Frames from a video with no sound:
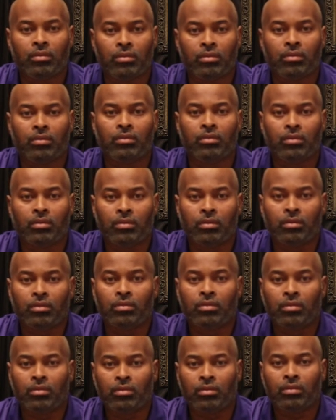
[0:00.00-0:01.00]

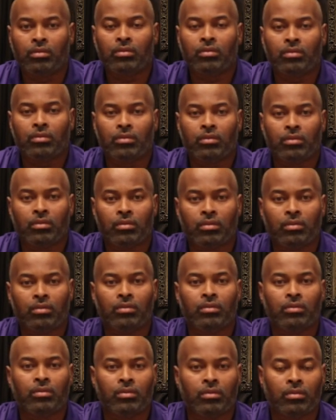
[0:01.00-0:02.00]

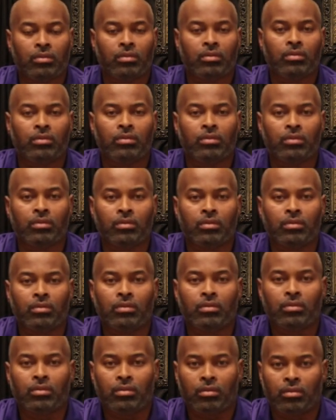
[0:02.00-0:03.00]

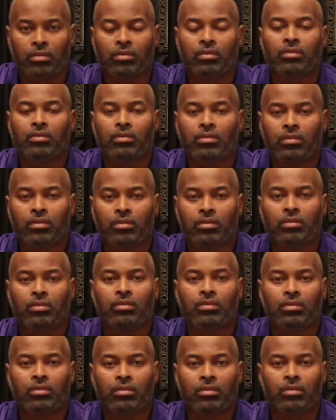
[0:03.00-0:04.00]

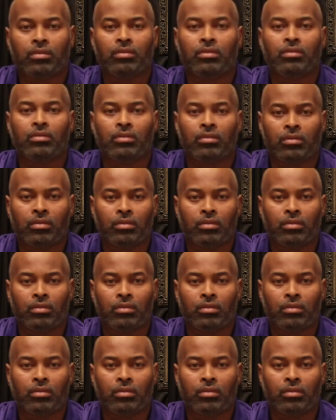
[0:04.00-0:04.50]
(not speaking)